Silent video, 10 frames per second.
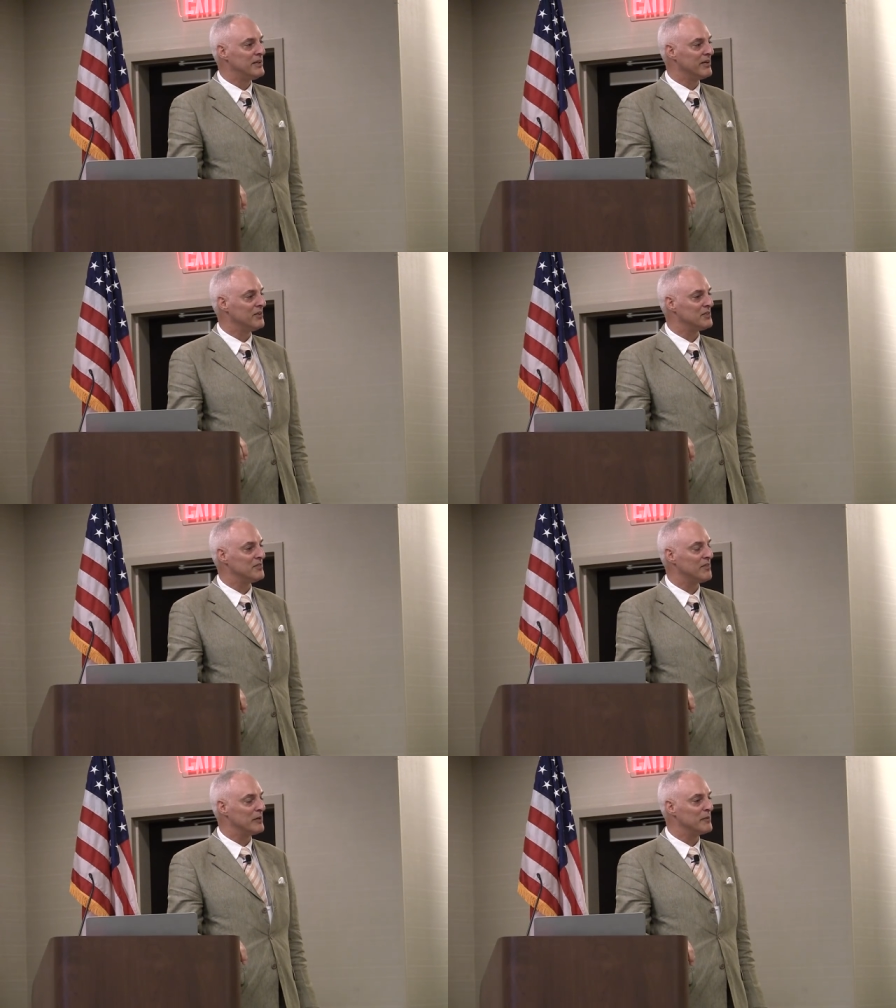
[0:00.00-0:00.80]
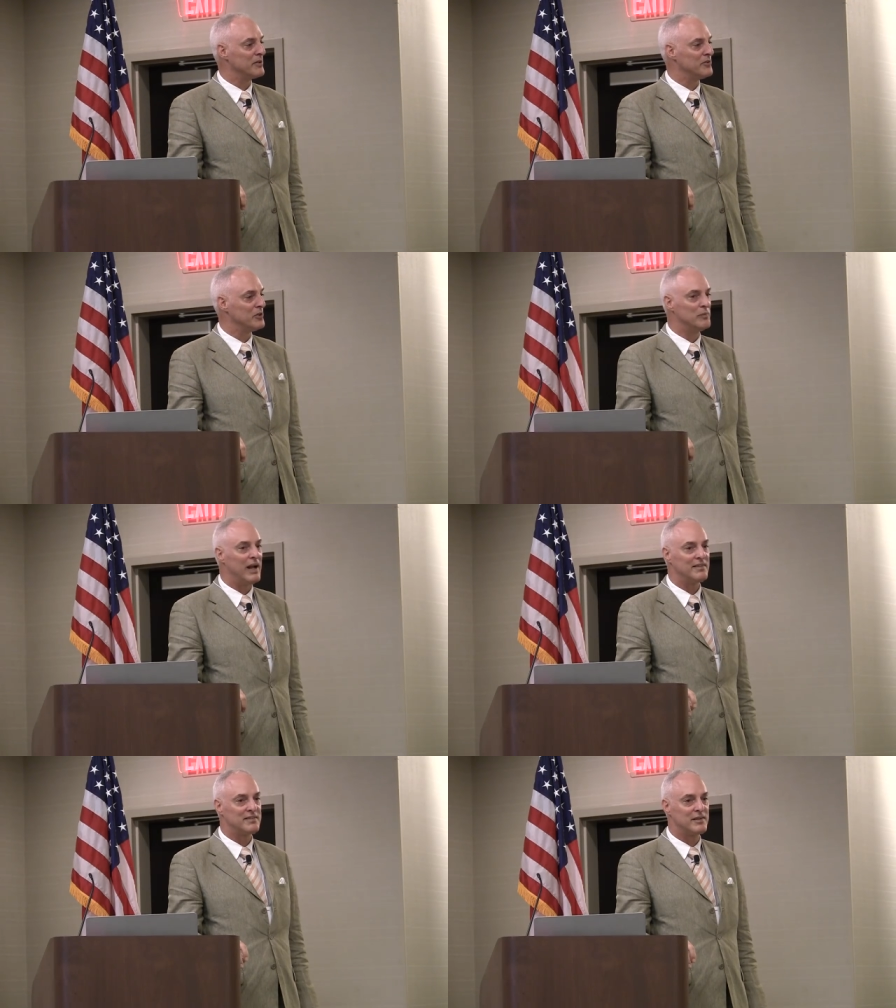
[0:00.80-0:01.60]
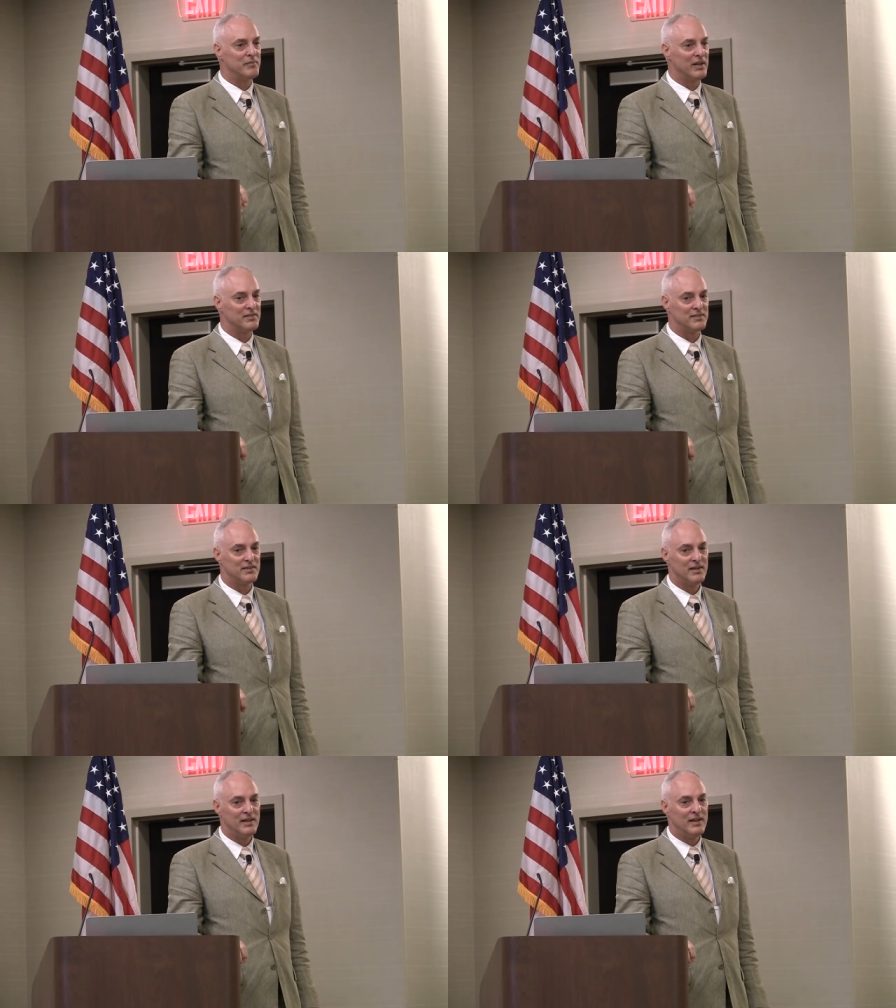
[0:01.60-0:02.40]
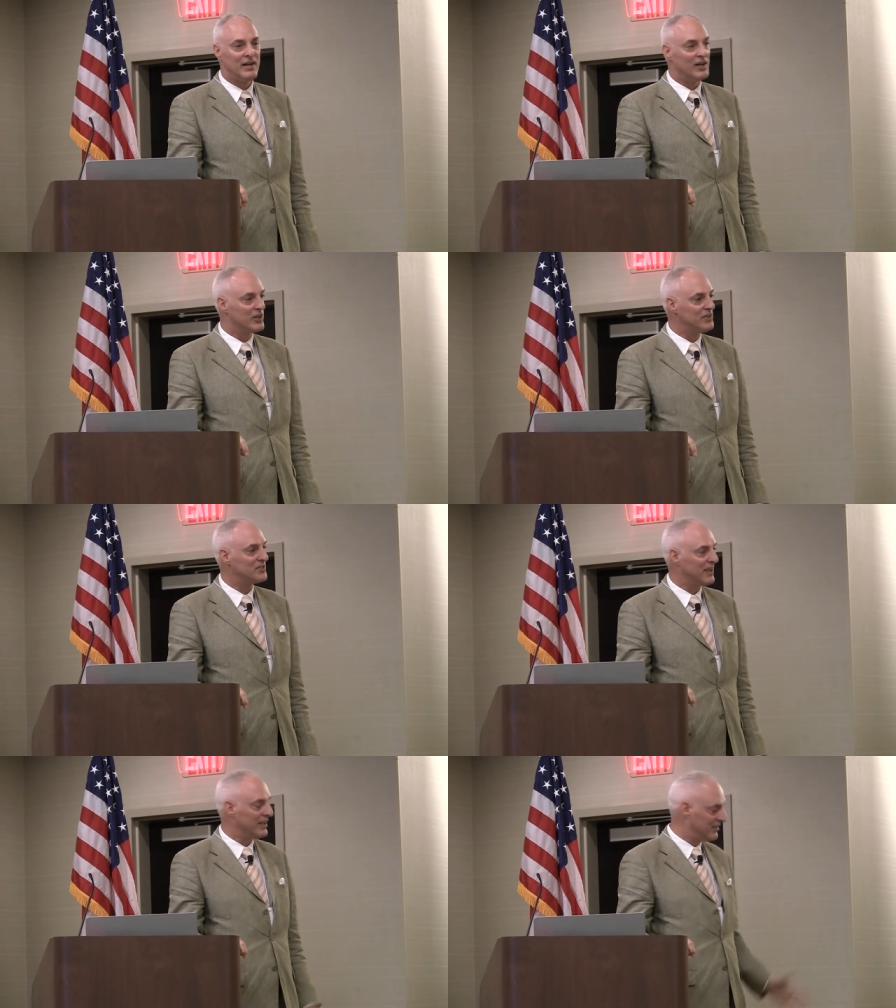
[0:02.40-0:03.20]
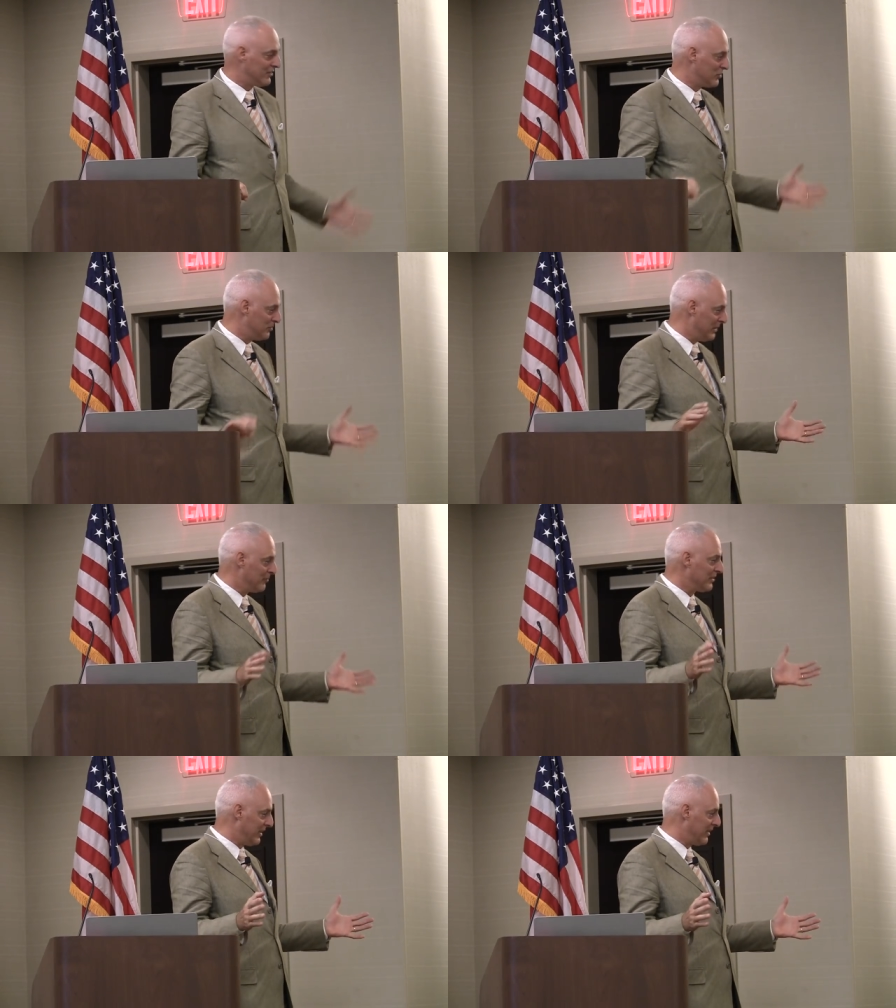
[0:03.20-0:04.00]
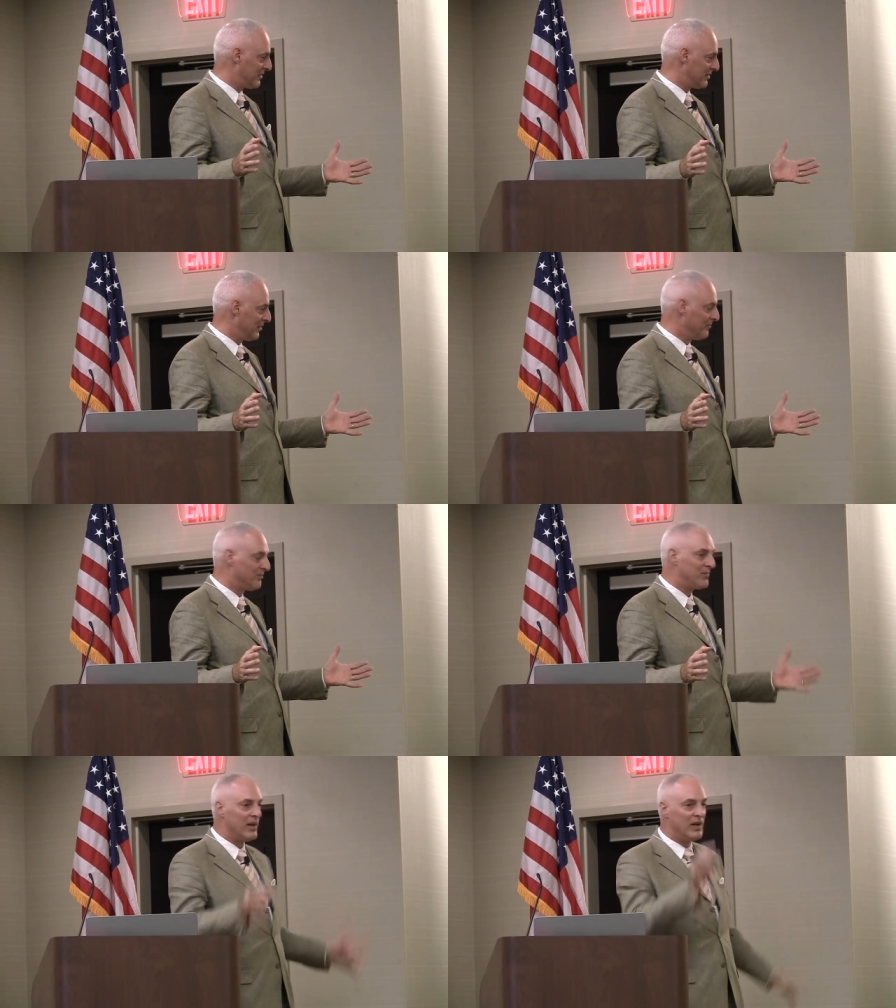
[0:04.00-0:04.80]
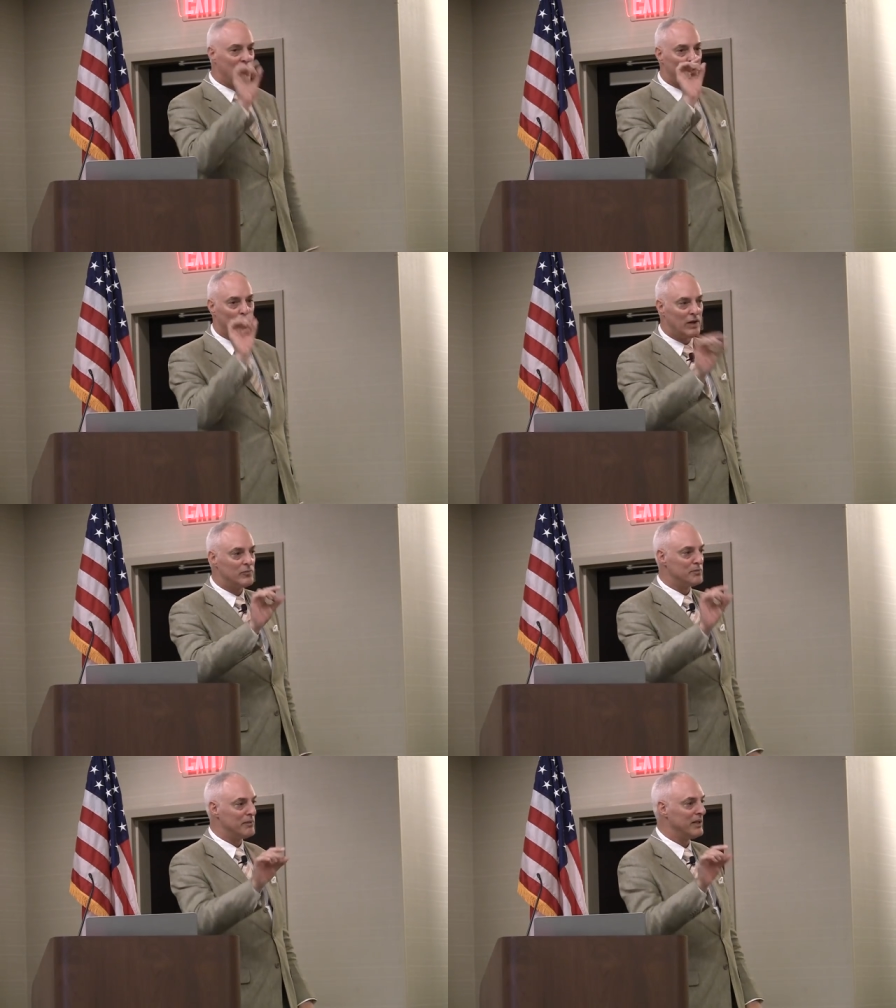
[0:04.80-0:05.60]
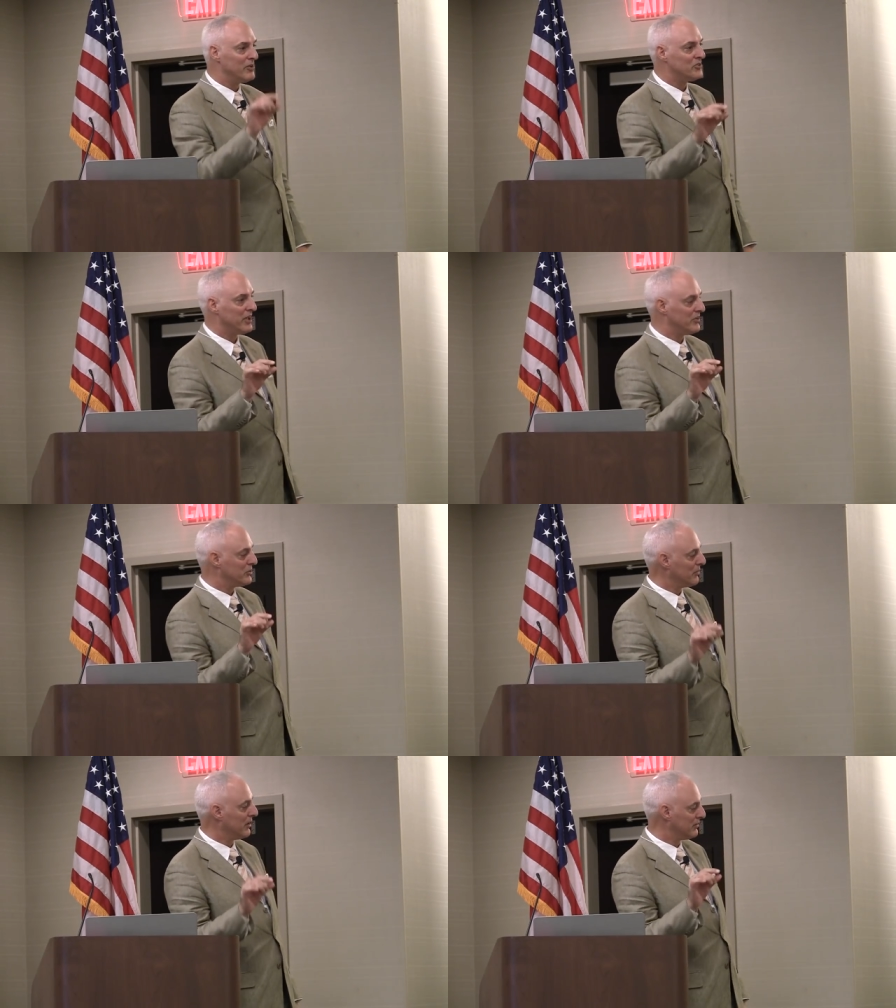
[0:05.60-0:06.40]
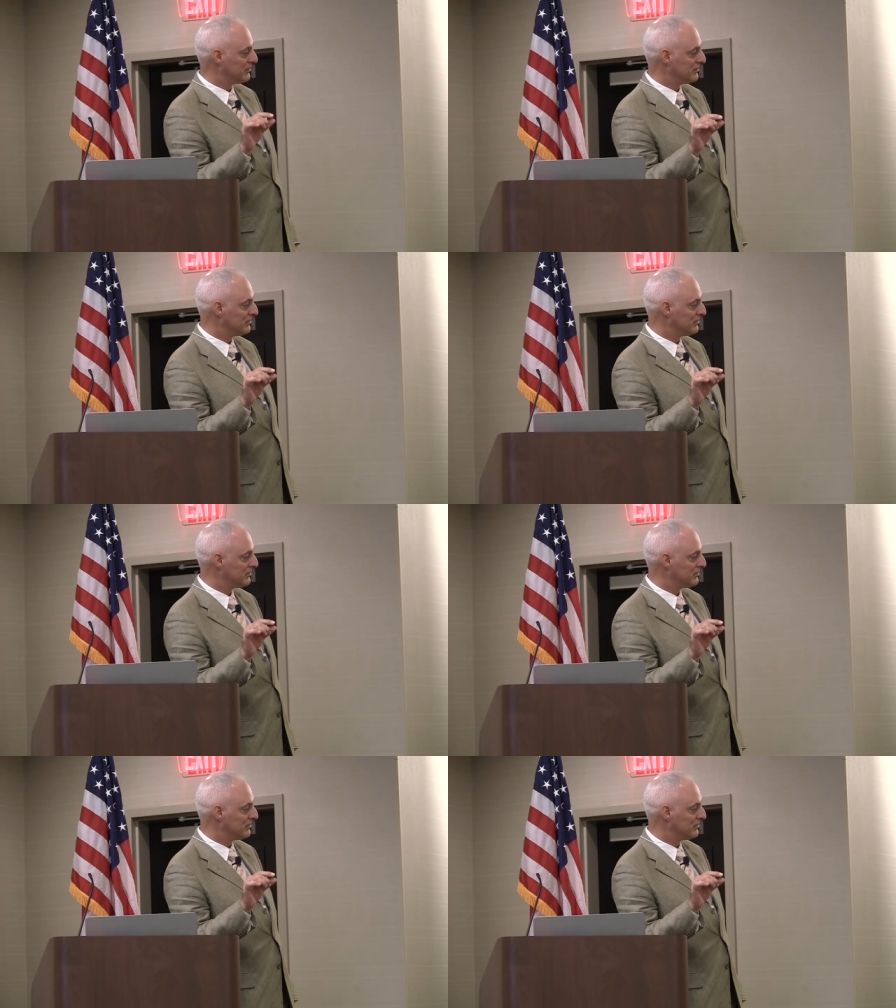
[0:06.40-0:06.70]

theories of environmental doom, ask them this. A good scientist would be able to answer it. What would make you change your mind?